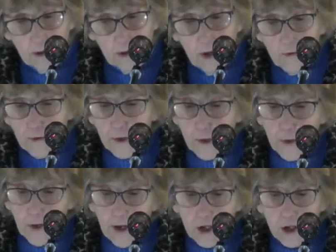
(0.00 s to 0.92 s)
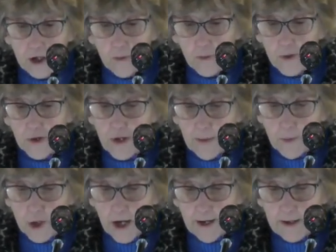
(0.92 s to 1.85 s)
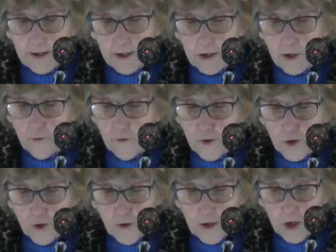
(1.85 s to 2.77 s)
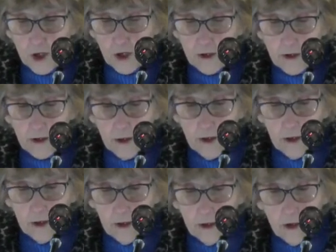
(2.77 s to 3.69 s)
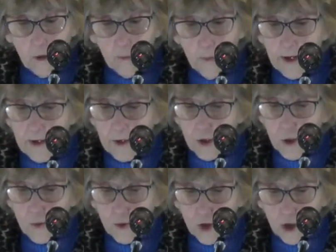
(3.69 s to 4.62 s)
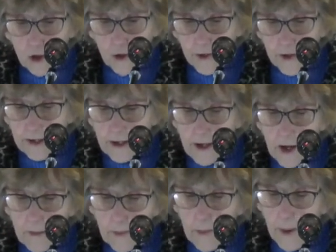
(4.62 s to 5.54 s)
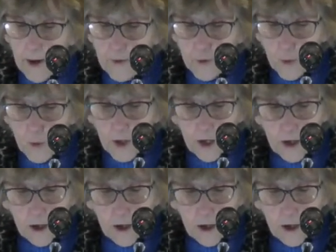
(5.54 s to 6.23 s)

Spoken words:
For the creation was subjected to frustration, not by its own choice, but by the will